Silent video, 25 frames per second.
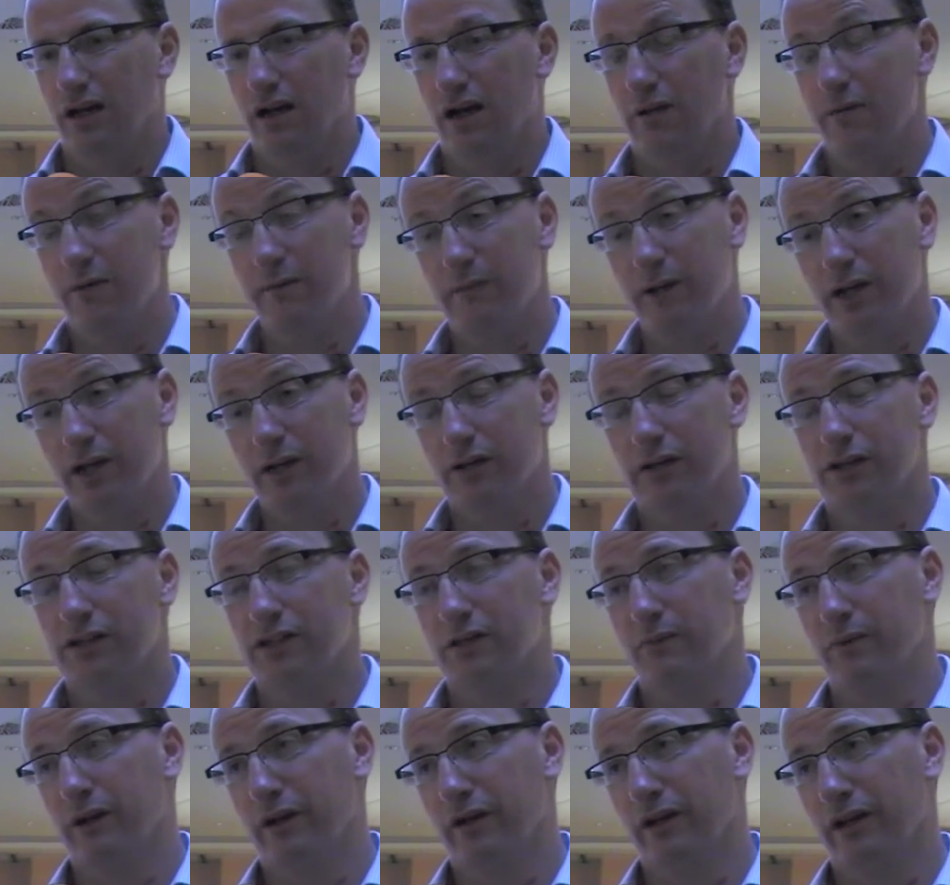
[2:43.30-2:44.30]
I mean, being
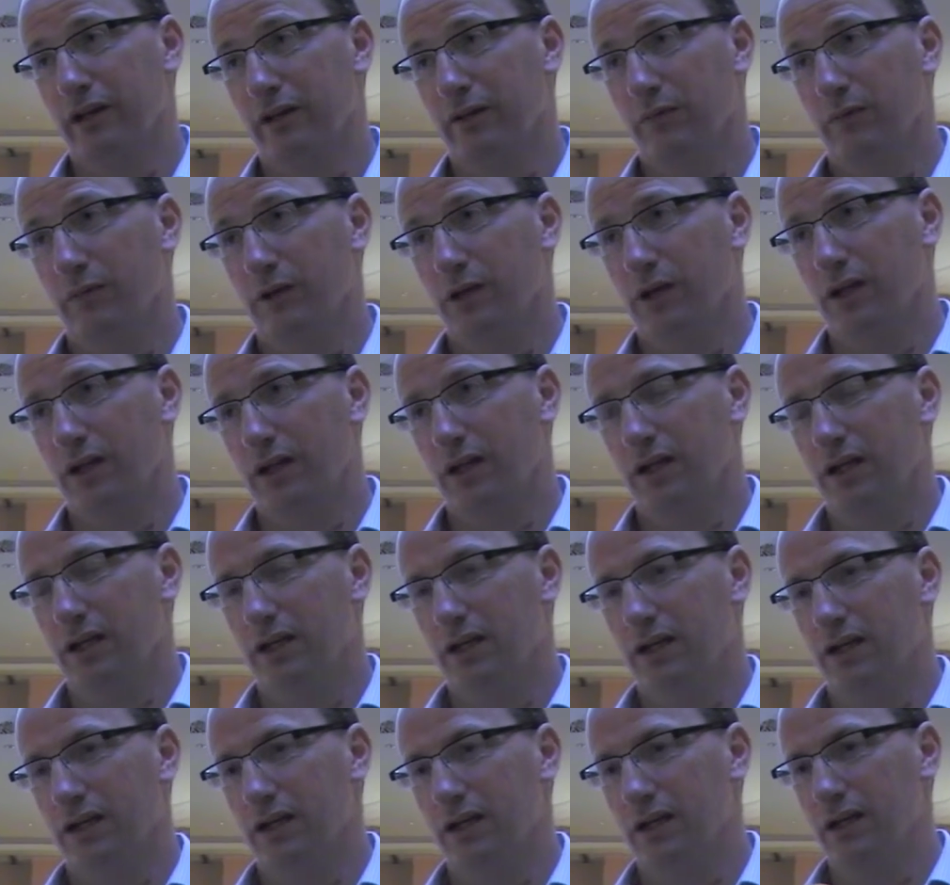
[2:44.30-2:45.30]
honest about it,
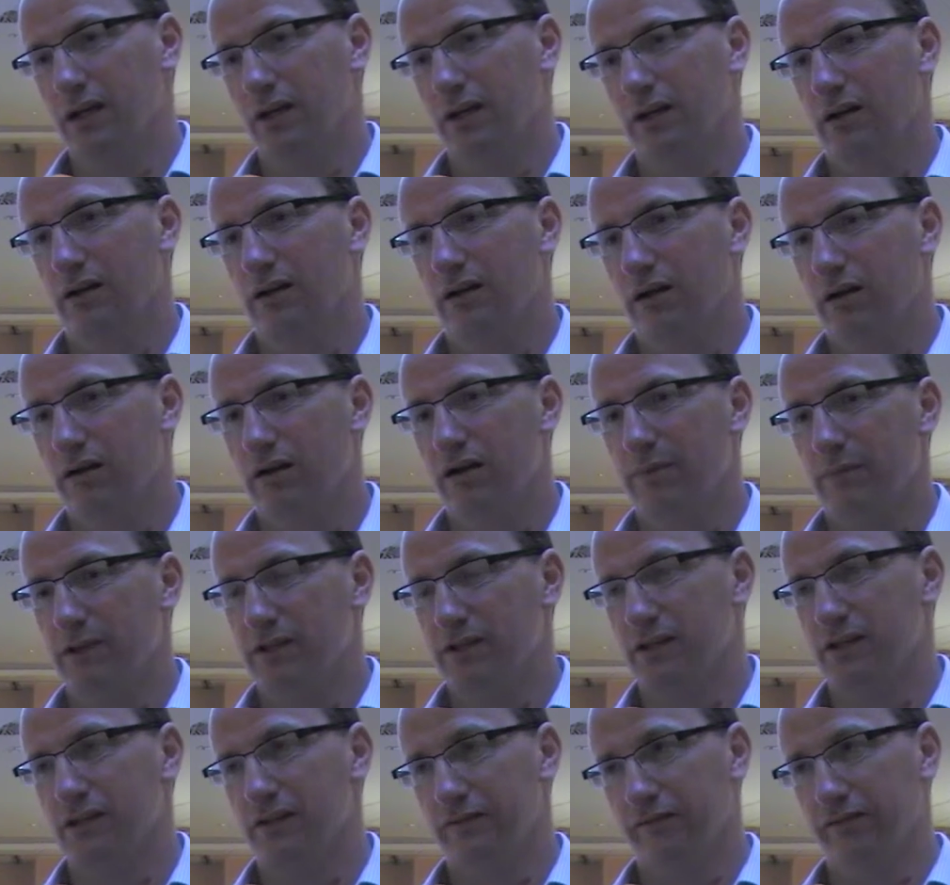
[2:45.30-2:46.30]

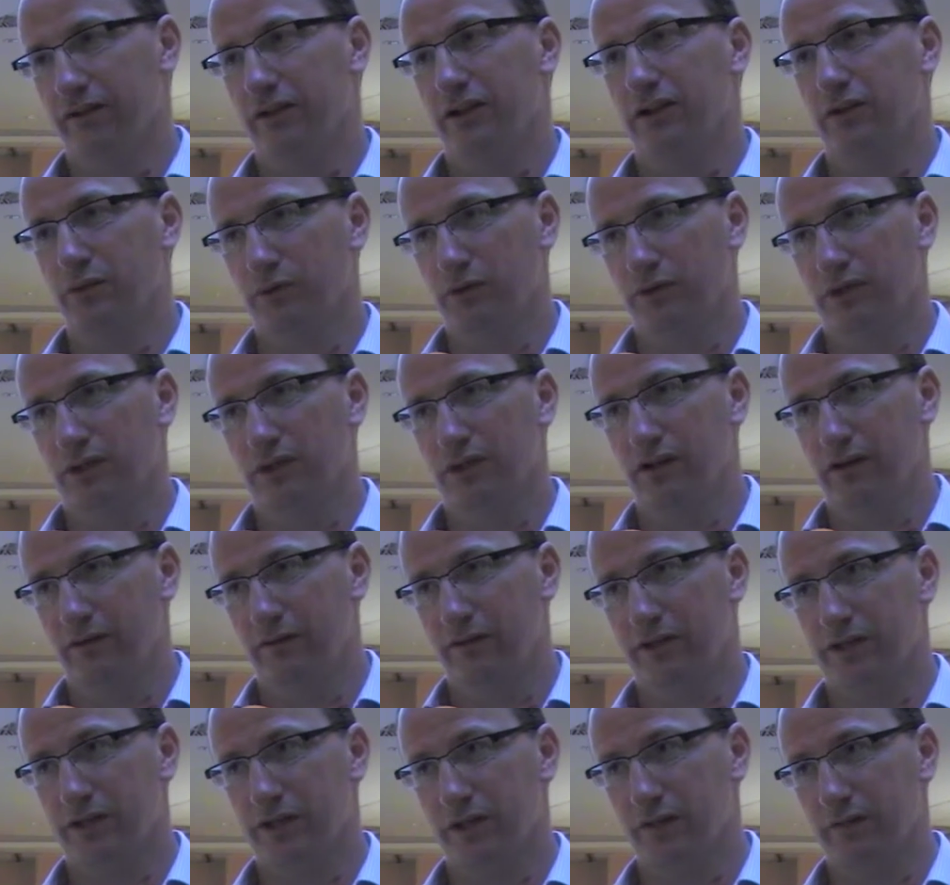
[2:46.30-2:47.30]
IMS is a vehicle to
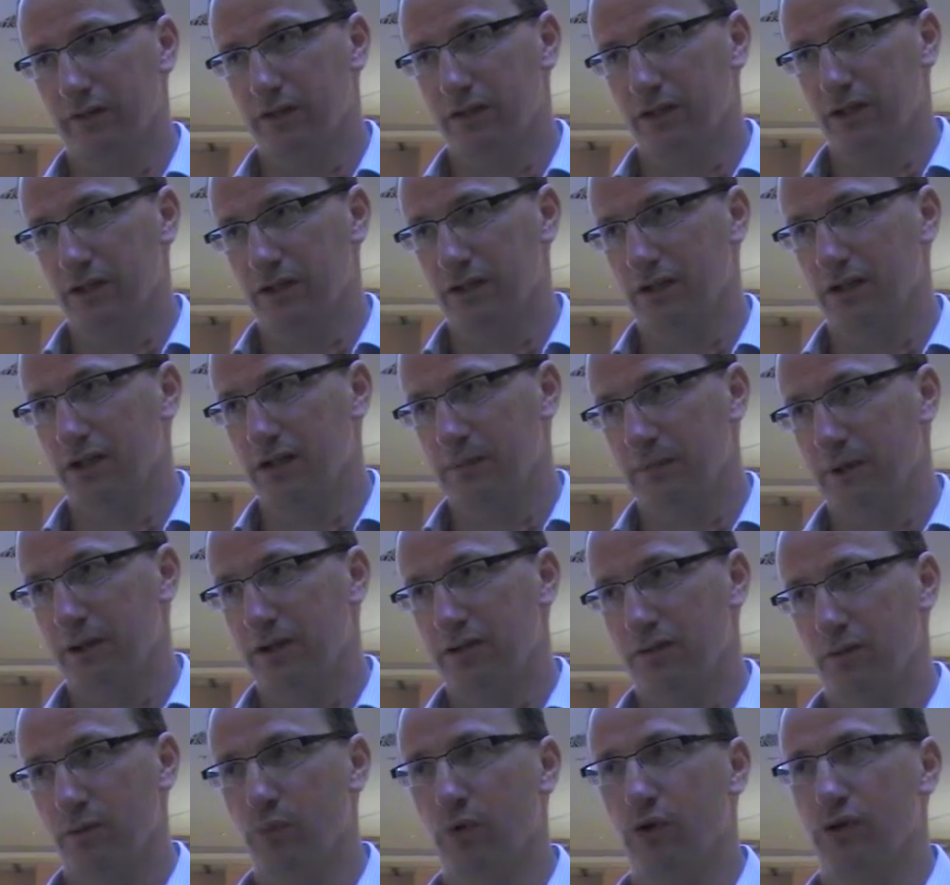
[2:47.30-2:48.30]
deliver services, and it
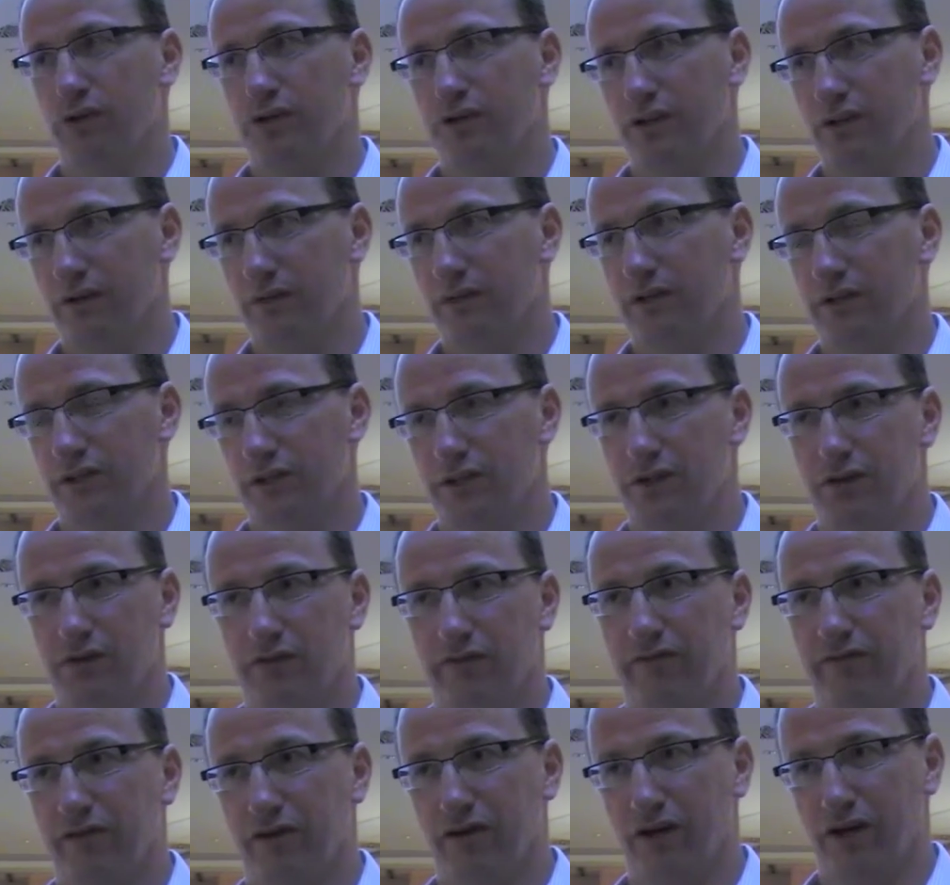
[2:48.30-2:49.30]
depends on what services you
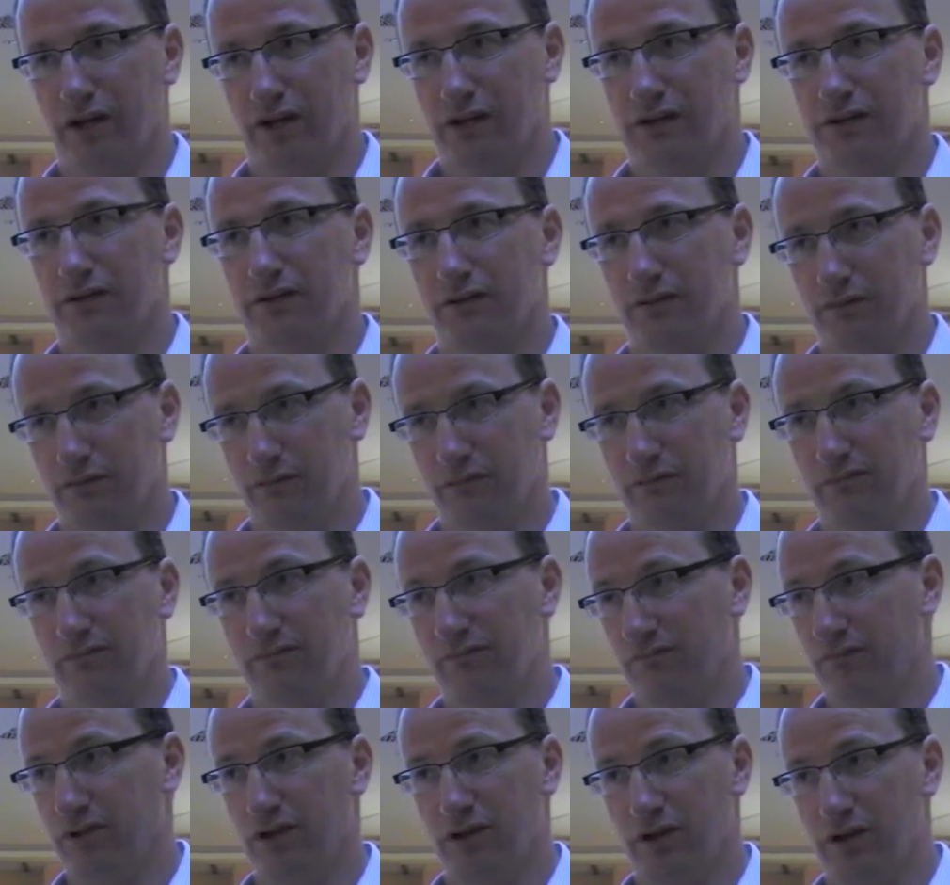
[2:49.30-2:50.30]
define as to,
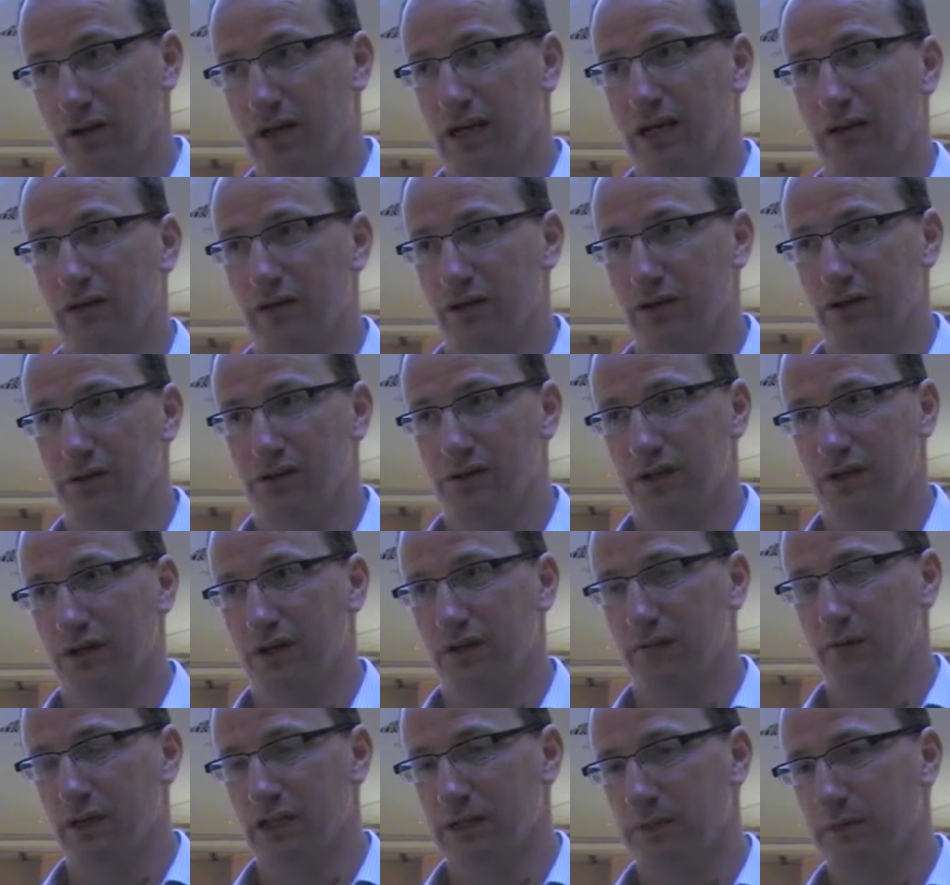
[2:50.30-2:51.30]
how you use the
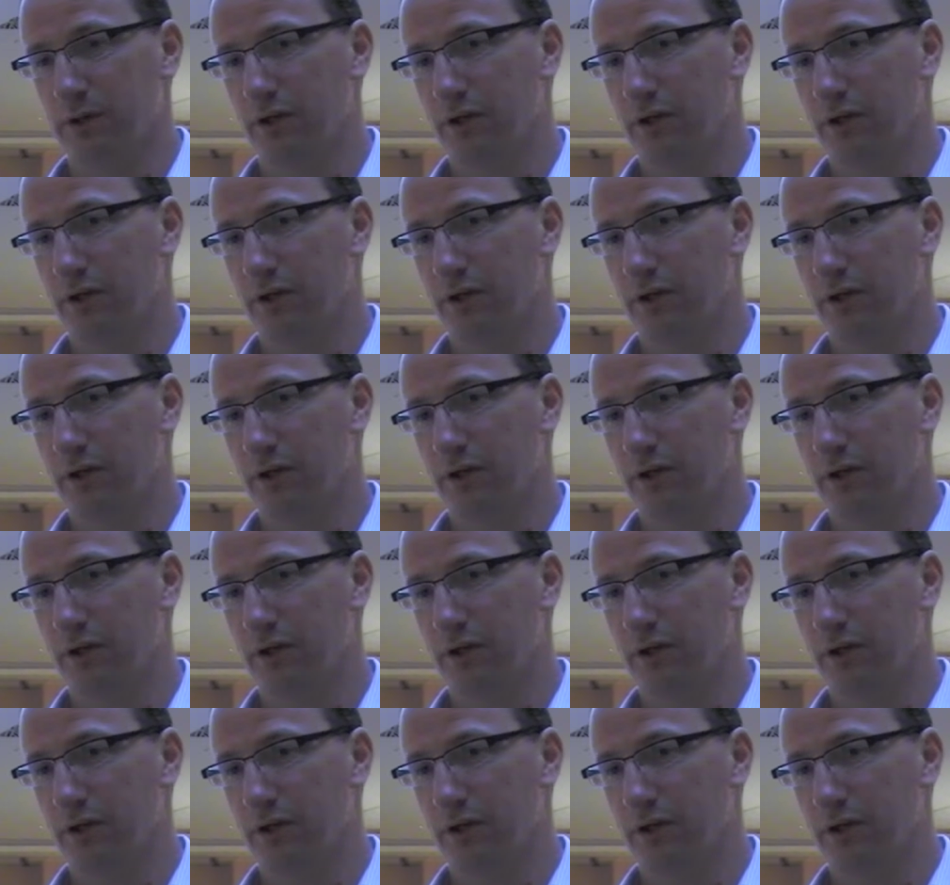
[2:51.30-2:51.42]
IMS.